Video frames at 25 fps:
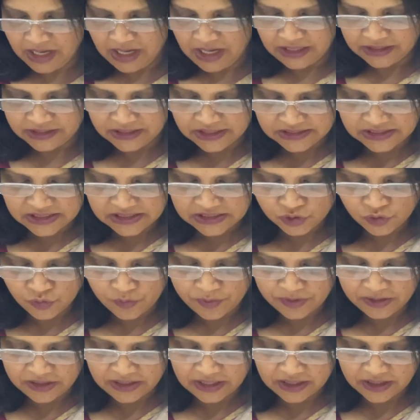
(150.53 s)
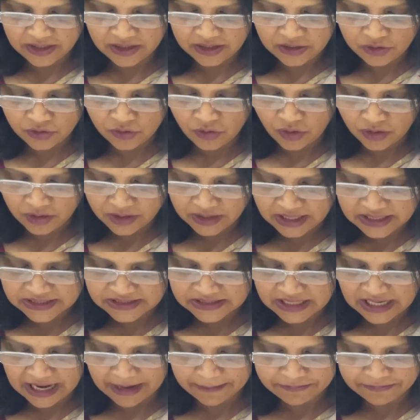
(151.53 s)
This is to be taken not as
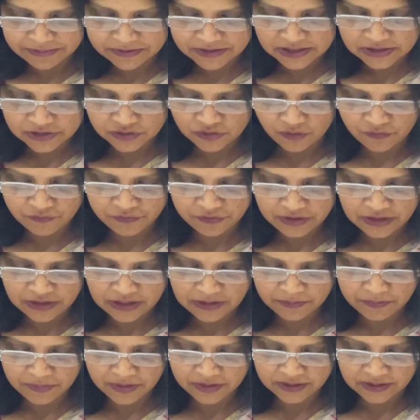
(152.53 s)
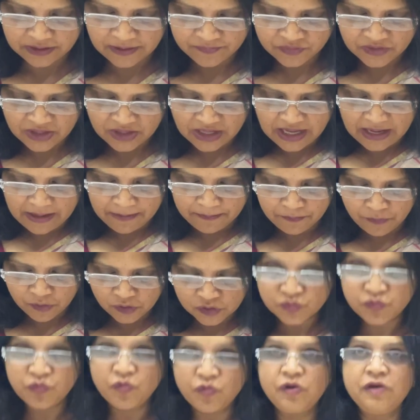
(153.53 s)
an absence of fear but
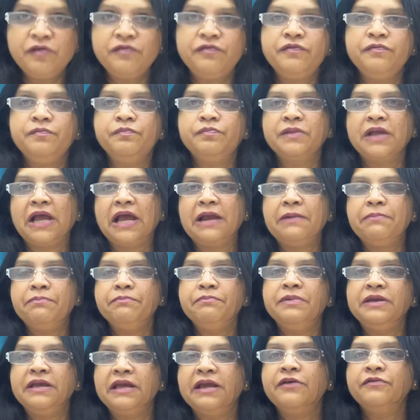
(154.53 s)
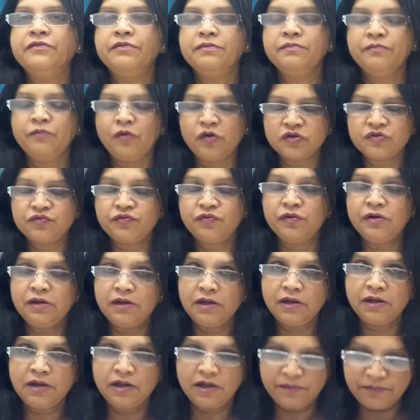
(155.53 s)
boastful
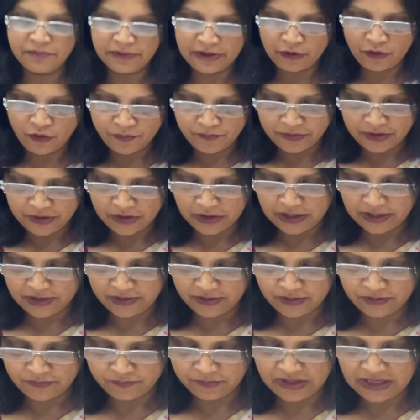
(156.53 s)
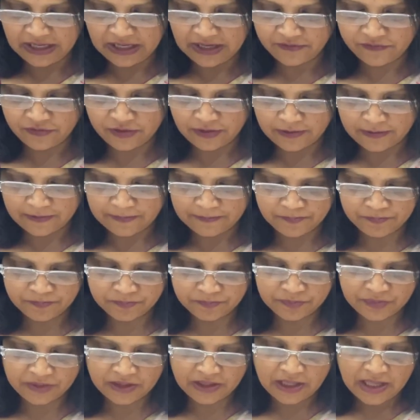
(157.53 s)
brave behavior.
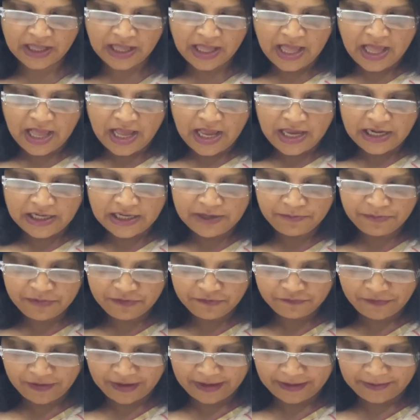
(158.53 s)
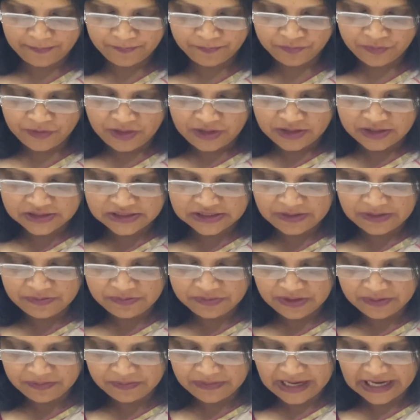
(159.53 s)
Number 5. The
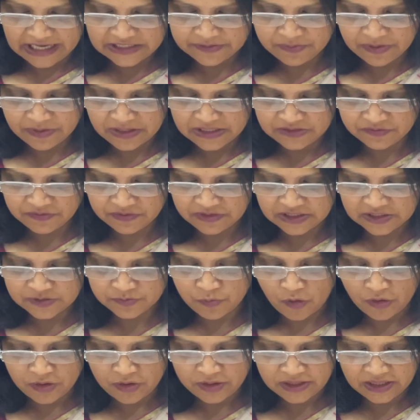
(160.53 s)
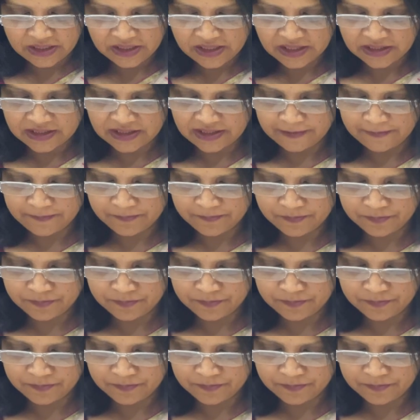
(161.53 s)
symptom expressed with the spontaneity,